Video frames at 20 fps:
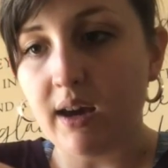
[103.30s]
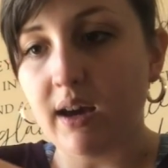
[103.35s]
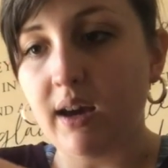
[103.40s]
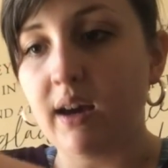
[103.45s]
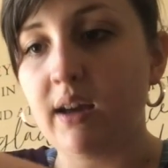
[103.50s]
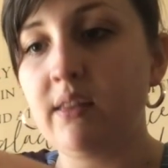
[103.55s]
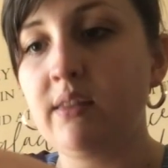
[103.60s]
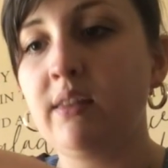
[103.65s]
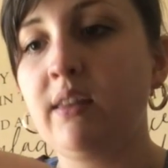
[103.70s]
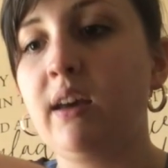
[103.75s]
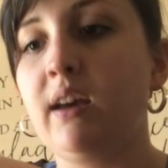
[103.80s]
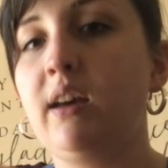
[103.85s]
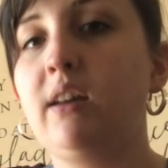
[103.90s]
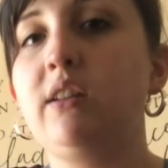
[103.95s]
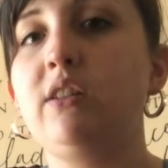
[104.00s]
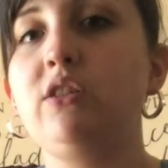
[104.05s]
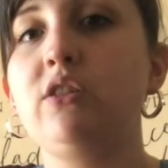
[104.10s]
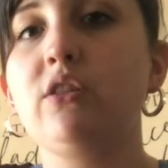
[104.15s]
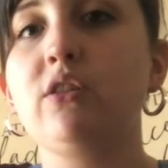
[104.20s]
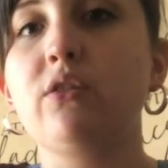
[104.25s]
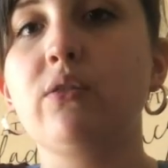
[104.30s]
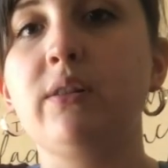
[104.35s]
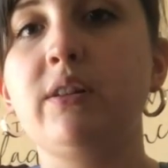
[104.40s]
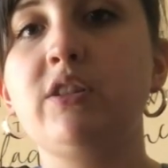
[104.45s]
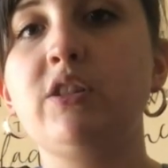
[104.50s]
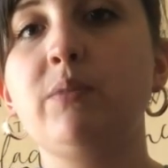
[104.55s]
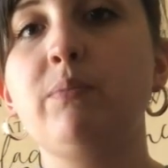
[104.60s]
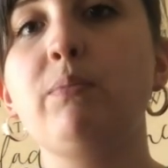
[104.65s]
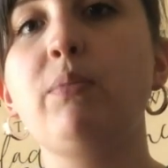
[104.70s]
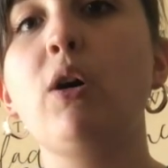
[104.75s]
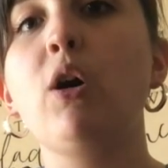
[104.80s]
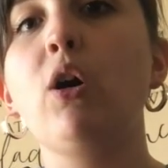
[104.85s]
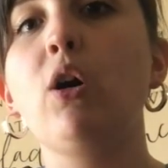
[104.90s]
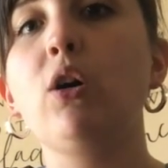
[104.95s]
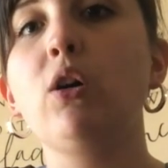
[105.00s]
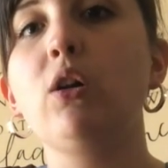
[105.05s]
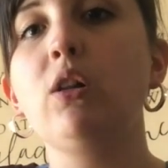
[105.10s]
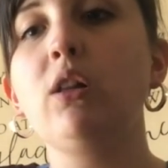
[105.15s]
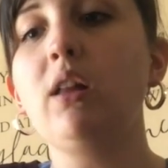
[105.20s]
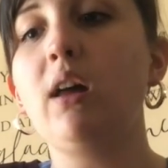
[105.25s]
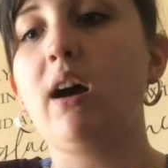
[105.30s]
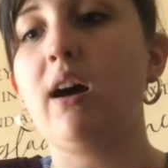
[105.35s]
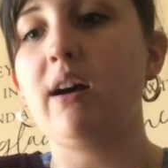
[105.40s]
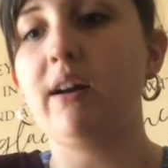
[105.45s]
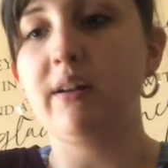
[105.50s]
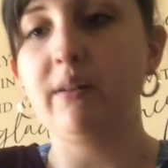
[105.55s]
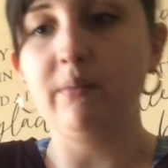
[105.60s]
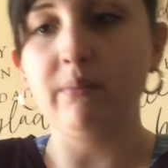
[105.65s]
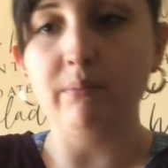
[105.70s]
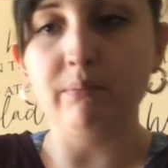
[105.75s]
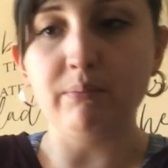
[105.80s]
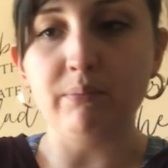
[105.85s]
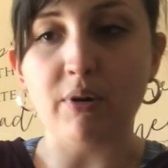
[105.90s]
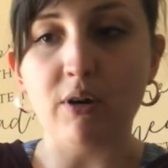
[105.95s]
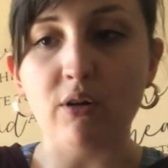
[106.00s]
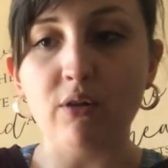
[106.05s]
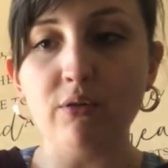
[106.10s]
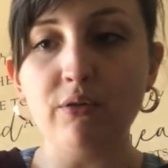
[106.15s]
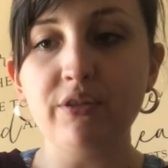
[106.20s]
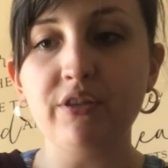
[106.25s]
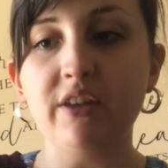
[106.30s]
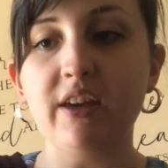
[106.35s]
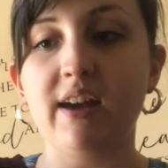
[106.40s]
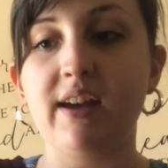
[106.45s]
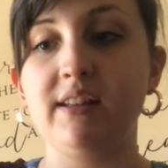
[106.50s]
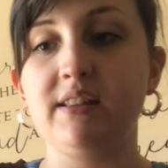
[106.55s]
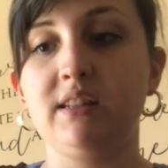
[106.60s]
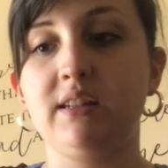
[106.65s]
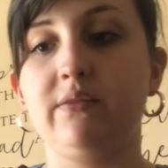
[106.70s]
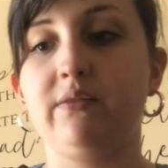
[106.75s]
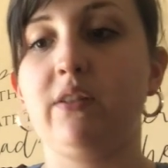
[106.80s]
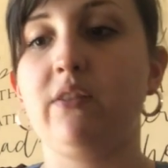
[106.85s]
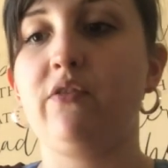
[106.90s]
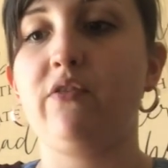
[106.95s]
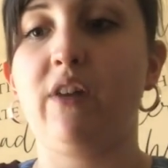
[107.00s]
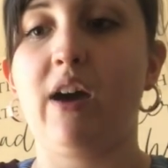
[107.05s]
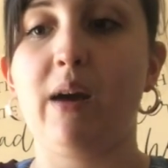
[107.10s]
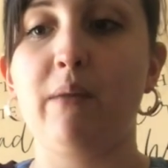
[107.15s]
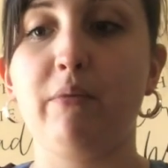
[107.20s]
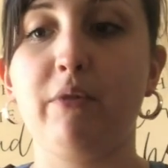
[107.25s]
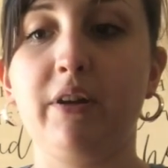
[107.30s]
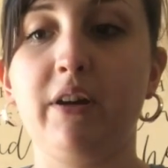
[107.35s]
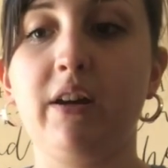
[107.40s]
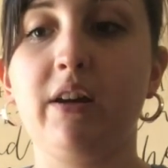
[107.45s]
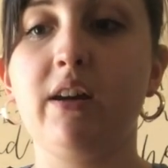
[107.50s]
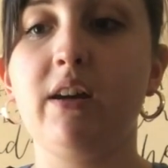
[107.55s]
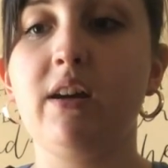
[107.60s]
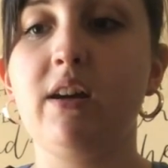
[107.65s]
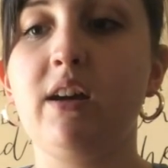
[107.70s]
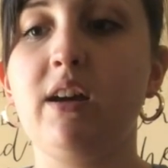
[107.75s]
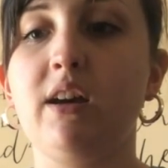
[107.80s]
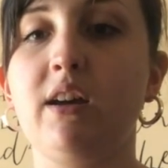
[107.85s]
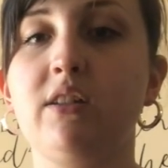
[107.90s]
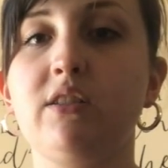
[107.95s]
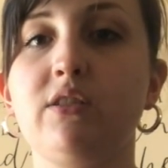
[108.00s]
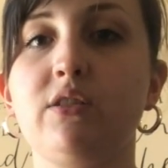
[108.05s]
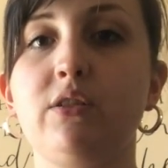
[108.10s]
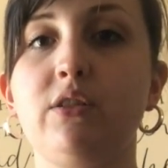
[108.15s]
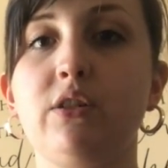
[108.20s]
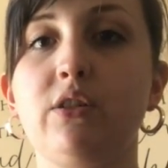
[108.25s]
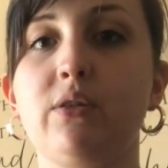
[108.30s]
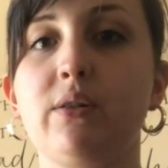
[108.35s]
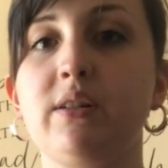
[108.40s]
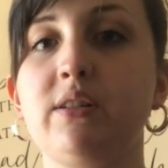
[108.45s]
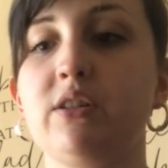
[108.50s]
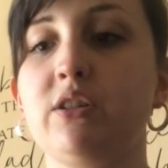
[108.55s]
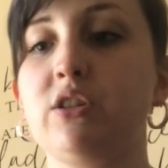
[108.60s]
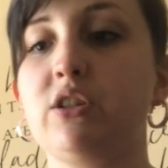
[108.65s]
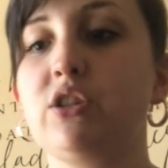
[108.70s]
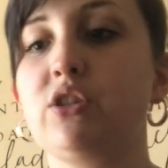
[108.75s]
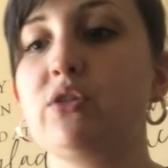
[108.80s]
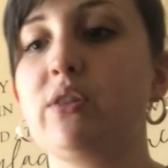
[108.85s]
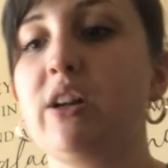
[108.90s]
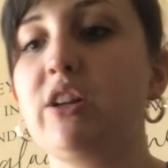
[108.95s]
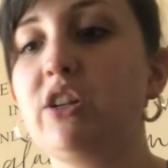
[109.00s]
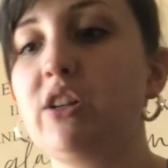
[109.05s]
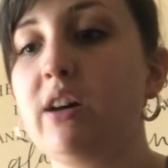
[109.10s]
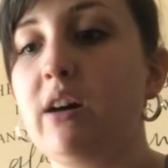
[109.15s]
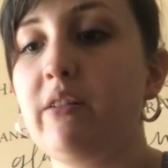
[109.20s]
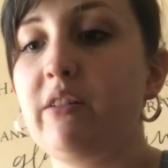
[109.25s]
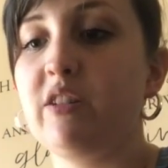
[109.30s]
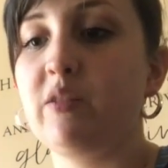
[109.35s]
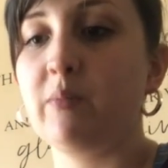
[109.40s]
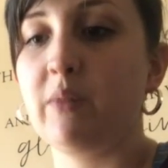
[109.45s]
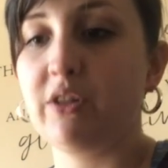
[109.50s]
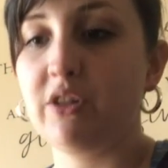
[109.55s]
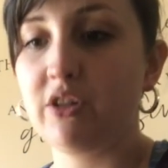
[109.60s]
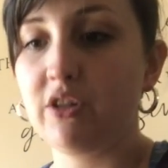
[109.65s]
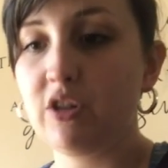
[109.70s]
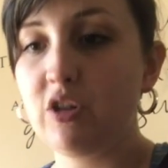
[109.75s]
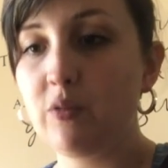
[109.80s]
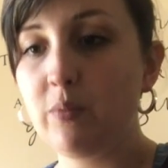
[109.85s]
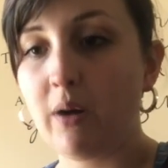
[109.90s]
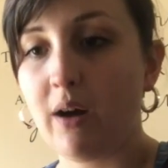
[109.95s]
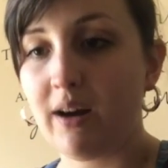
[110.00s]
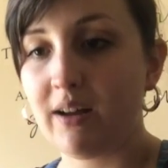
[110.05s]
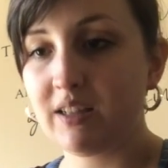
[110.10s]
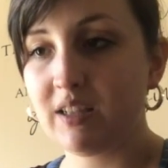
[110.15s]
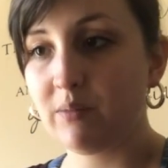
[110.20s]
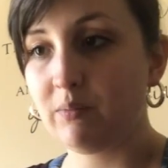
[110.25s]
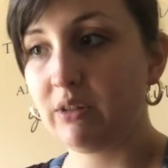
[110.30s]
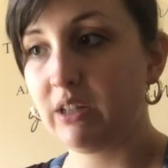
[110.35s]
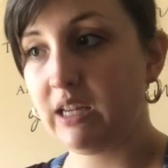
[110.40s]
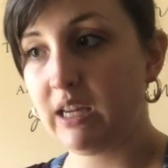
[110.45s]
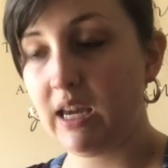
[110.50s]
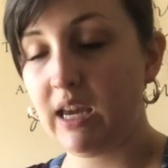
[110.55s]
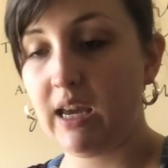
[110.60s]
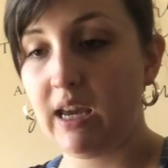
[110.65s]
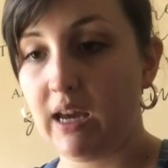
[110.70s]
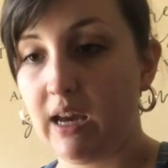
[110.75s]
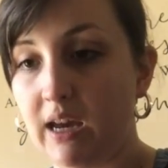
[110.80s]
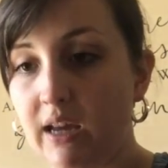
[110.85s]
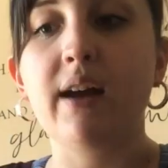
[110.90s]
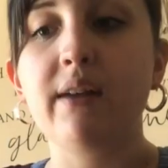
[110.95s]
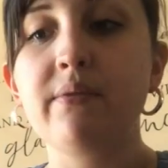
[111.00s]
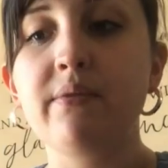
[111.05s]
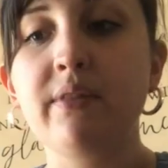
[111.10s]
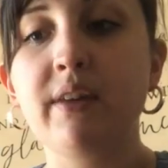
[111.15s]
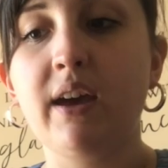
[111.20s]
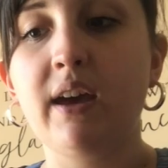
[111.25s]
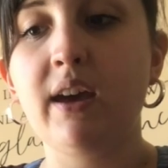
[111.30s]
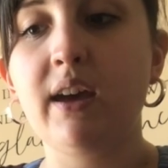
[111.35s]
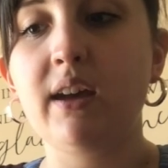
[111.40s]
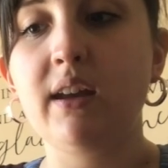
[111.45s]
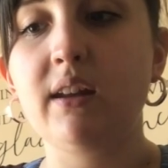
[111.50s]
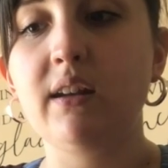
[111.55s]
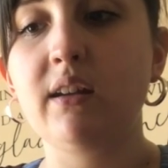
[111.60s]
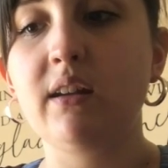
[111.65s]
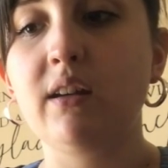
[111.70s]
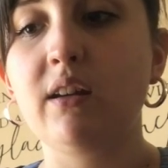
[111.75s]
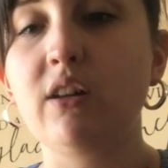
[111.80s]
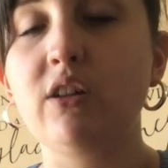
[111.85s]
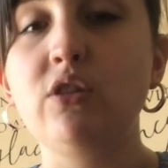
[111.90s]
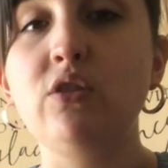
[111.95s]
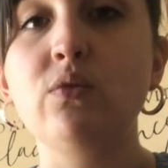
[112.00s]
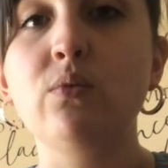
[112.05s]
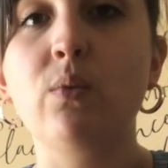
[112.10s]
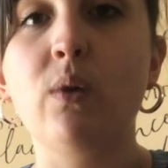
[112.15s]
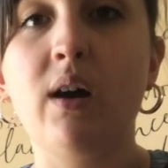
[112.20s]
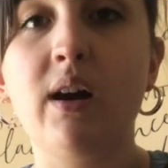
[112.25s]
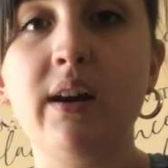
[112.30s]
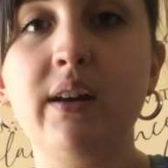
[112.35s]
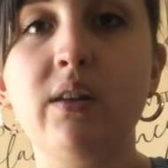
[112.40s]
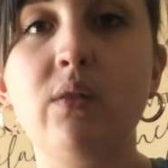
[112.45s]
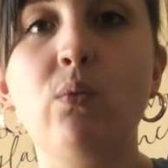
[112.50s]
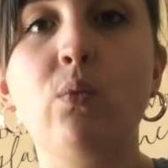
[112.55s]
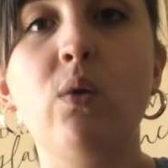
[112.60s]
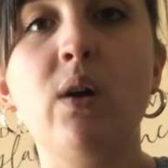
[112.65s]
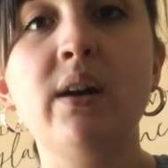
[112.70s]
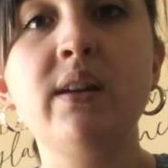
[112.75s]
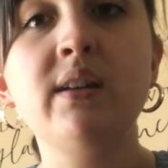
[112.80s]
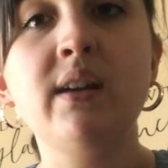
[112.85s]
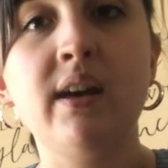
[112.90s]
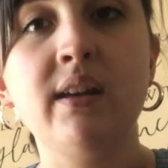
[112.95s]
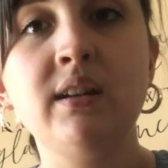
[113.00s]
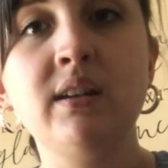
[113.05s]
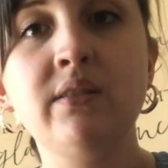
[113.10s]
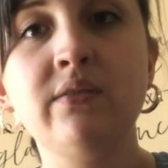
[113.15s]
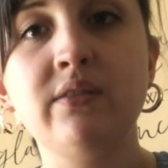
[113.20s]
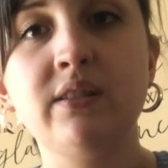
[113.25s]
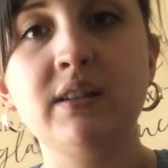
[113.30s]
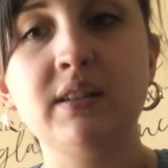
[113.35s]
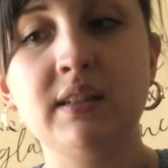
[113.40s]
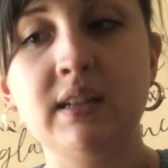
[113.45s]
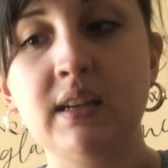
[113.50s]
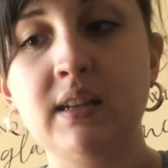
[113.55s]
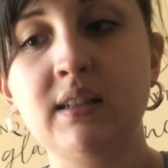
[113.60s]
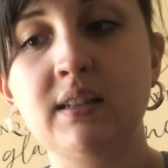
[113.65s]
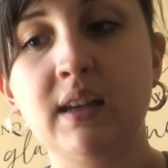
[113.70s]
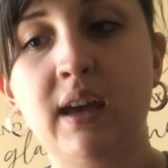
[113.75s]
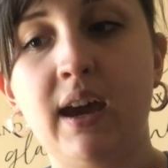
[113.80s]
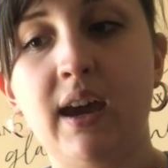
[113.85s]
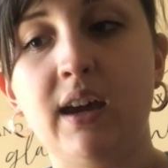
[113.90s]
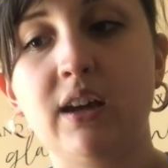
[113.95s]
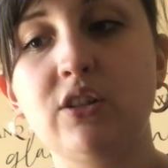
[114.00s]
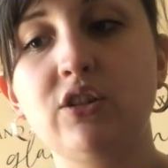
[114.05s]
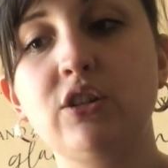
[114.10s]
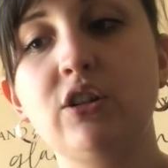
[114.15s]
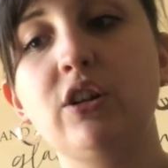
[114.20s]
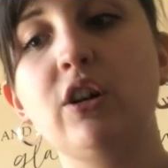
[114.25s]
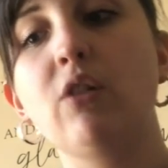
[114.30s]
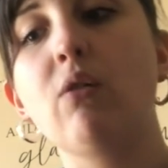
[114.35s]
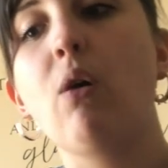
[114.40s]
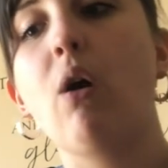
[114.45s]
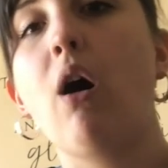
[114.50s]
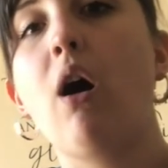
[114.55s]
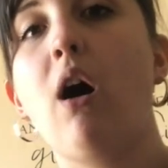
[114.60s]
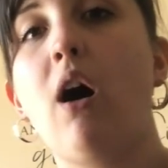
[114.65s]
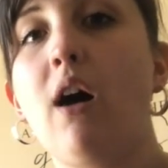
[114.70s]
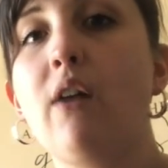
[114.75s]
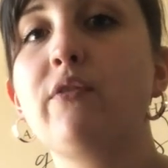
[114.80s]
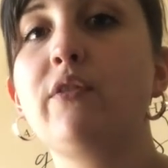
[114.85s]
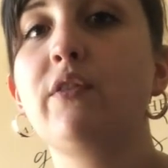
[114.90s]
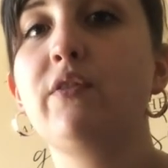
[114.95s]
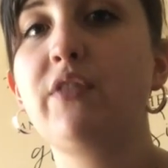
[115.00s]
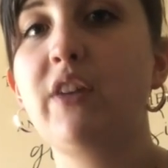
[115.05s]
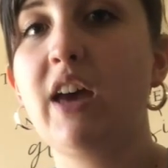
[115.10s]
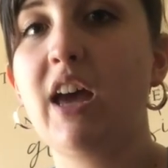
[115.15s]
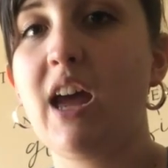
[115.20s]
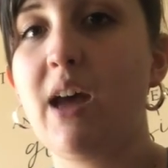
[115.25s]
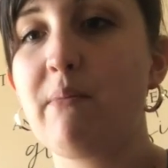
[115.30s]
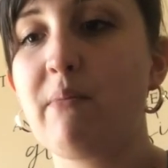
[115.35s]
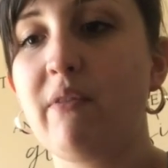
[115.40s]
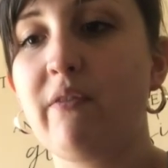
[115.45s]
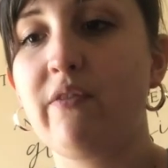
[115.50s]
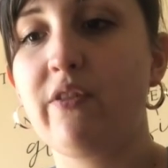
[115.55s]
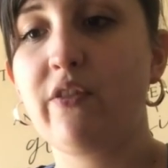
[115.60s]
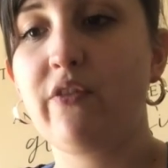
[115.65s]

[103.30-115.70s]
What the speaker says: and then you're going to pull on both ends of the fabric. So you're going to stretch it out as much as you possibly can, and then you want one end of the zigzag to go off of the hem of the